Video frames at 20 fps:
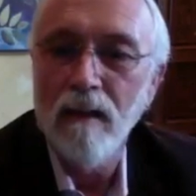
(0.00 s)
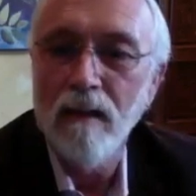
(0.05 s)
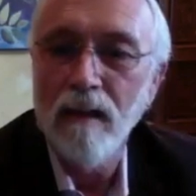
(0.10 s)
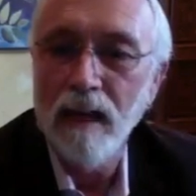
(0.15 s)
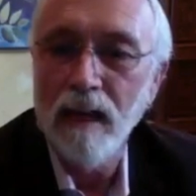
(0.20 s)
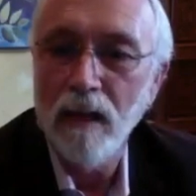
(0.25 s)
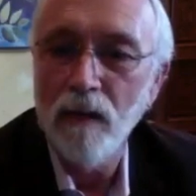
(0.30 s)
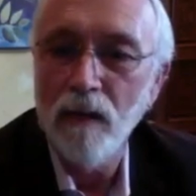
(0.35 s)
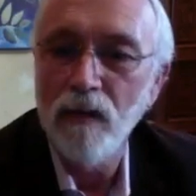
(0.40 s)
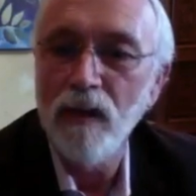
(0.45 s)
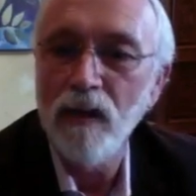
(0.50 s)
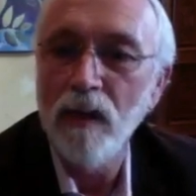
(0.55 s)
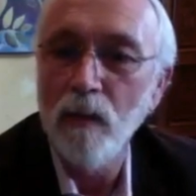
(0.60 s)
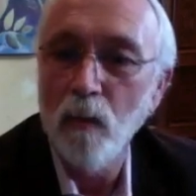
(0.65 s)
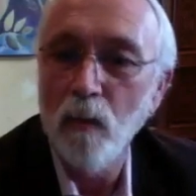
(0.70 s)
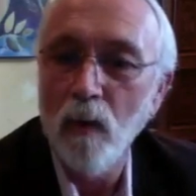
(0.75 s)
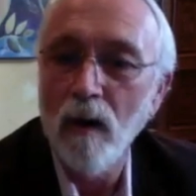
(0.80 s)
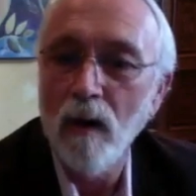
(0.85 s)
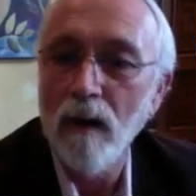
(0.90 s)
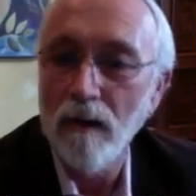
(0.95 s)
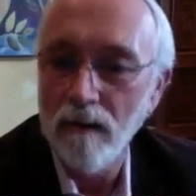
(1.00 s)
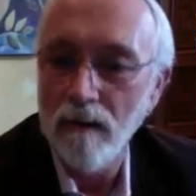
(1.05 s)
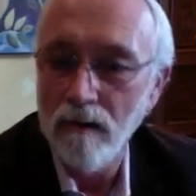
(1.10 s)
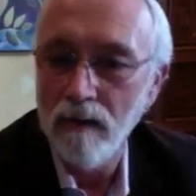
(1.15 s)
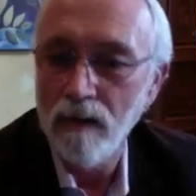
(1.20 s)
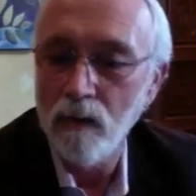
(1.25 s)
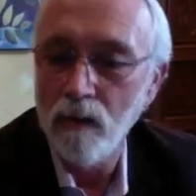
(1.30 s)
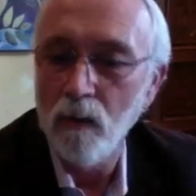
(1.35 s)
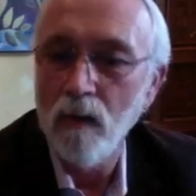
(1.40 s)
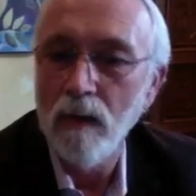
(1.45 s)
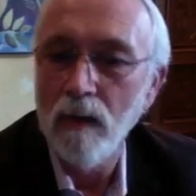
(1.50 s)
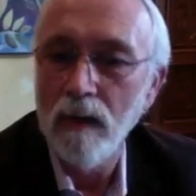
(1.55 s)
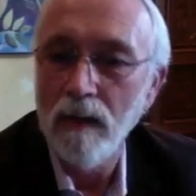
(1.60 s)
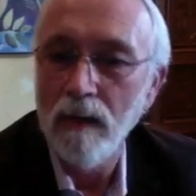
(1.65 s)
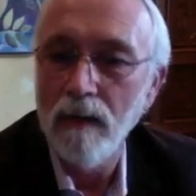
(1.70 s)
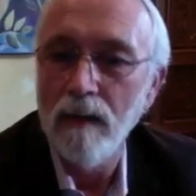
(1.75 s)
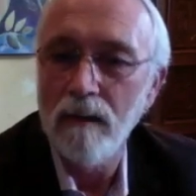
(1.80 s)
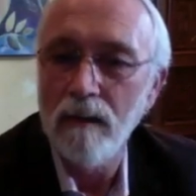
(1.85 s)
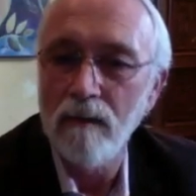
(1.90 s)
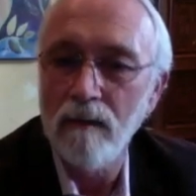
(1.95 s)
Energy and water is one
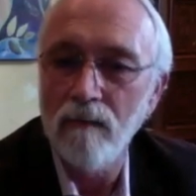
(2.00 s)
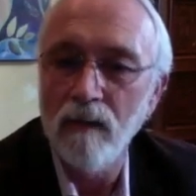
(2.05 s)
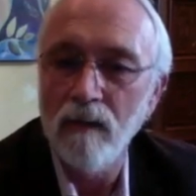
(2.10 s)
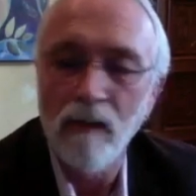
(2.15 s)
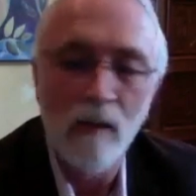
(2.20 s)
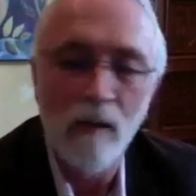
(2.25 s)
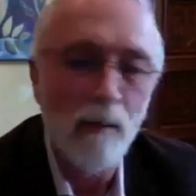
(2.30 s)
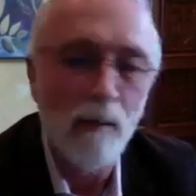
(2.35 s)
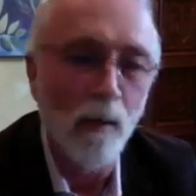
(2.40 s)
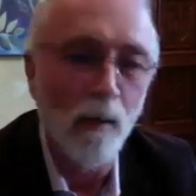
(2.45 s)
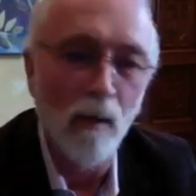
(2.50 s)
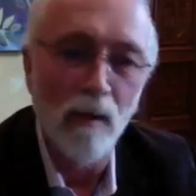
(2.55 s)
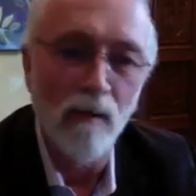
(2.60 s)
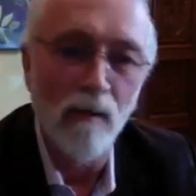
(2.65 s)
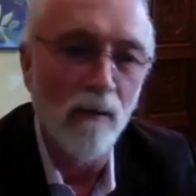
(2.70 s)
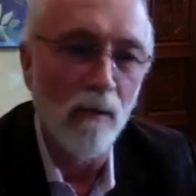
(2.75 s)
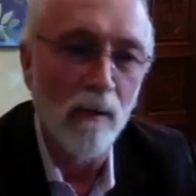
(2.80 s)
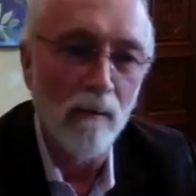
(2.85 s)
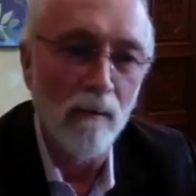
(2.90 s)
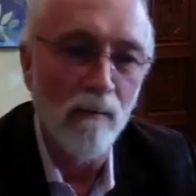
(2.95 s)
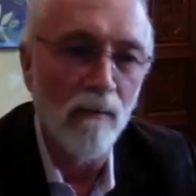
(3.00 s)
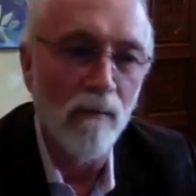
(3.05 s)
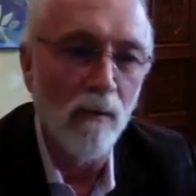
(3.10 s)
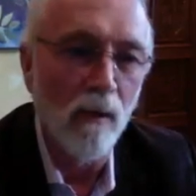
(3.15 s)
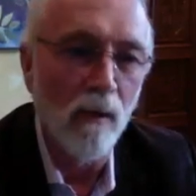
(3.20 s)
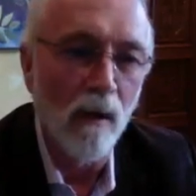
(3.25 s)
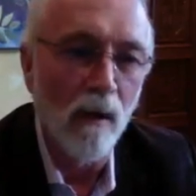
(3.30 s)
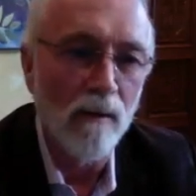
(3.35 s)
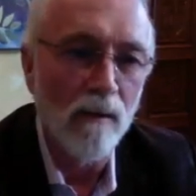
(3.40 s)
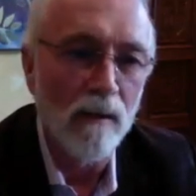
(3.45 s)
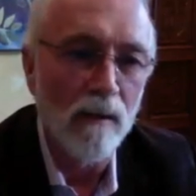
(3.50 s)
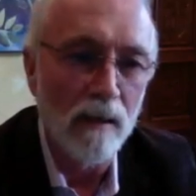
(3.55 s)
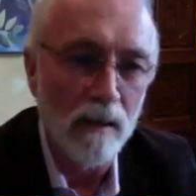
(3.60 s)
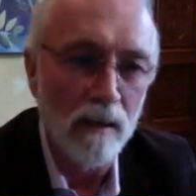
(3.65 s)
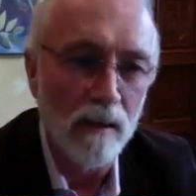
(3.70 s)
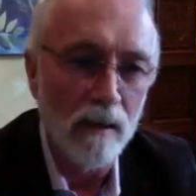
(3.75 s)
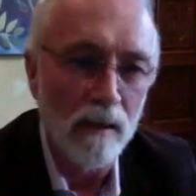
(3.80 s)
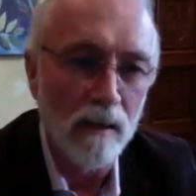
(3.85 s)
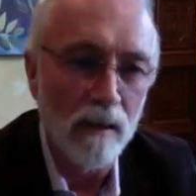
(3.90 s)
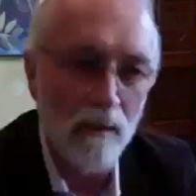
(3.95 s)
that's very important for our
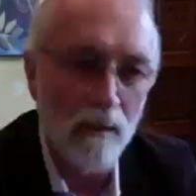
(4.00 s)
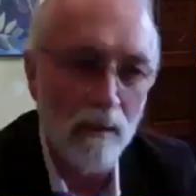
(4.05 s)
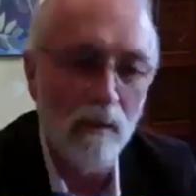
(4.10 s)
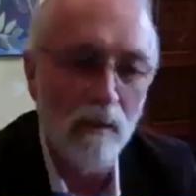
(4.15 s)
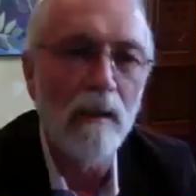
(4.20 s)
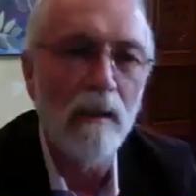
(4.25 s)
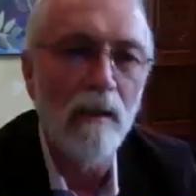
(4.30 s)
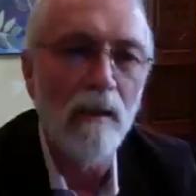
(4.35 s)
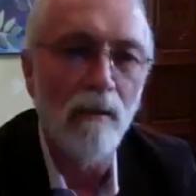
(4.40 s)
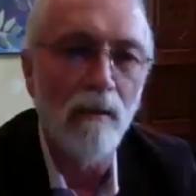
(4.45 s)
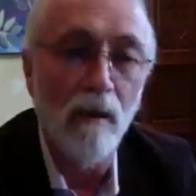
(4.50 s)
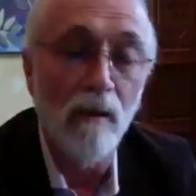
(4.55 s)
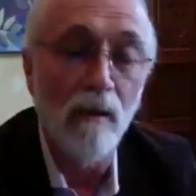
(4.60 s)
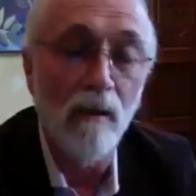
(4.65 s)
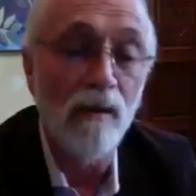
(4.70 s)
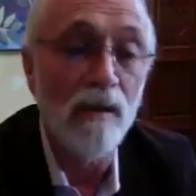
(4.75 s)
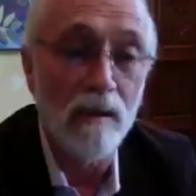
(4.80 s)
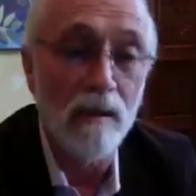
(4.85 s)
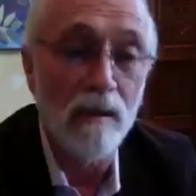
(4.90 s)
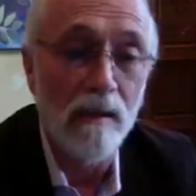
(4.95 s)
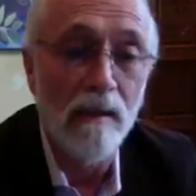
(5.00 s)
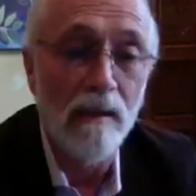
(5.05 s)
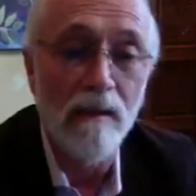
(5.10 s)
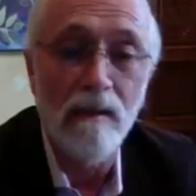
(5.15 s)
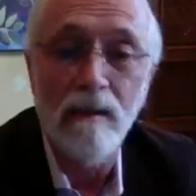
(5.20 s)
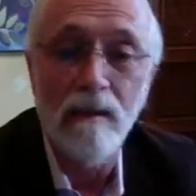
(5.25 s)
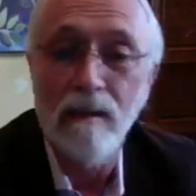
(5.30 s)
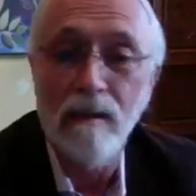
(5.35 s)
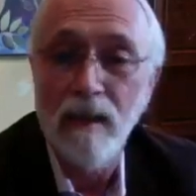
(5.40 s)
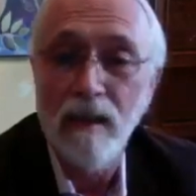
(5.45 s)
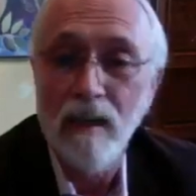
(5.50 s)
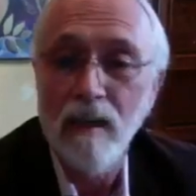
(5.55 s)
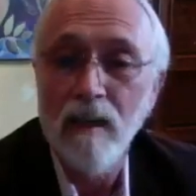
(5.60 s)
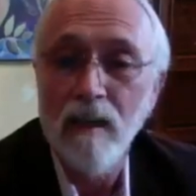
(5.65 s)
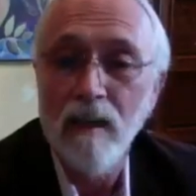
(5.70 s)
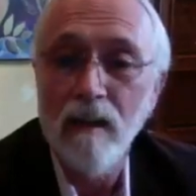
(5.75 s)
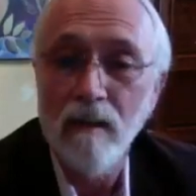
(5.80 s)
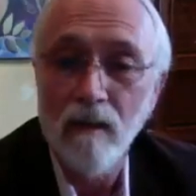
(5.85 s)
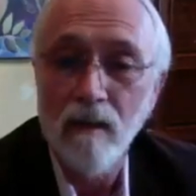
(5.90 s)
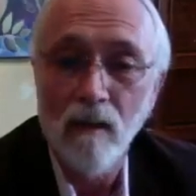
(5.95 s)
district, for our state.
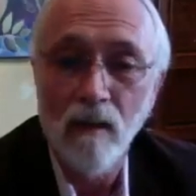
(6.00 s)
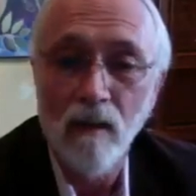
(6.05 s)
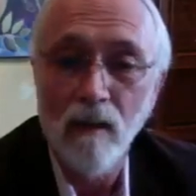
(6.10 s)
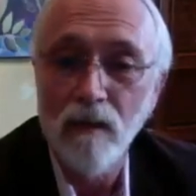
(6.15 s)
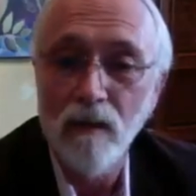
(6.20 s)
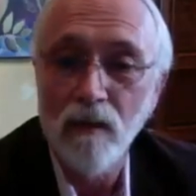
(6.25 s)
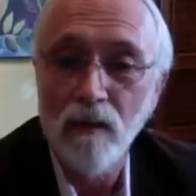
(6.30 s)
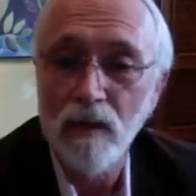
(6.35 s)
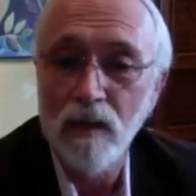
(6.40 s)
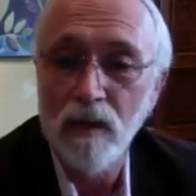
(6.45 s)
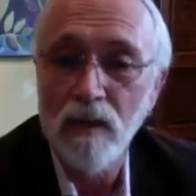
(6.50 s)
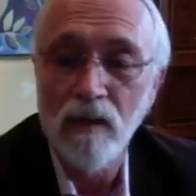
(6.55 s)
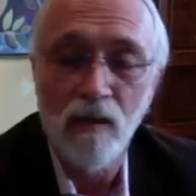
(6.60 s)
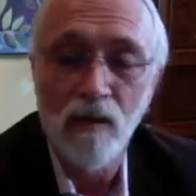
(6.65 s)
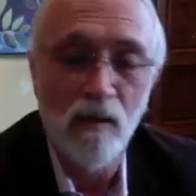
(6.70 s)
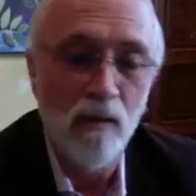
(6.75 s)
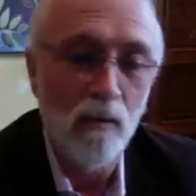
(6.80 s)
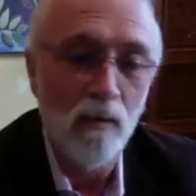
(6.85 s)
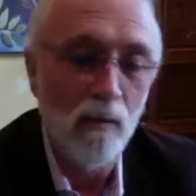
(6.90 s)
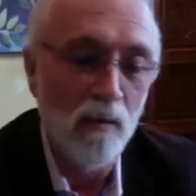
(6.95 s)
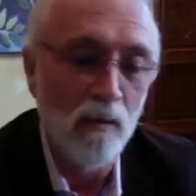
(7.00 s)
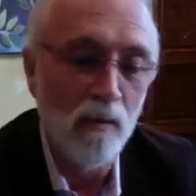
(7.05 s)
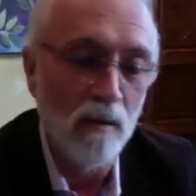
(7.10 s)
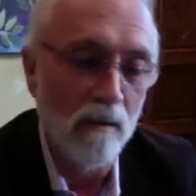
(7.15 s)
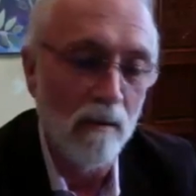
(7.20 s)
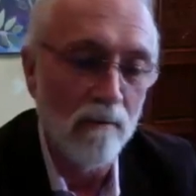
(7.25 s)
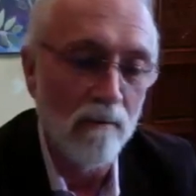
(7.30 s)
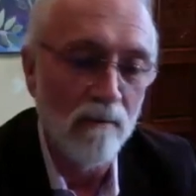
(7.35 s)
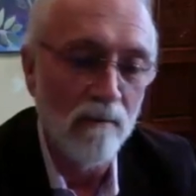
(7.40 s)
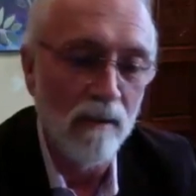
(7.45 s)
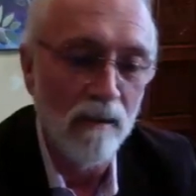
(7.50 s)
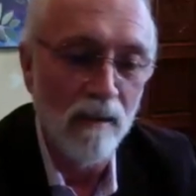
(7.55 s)
All of those issues are,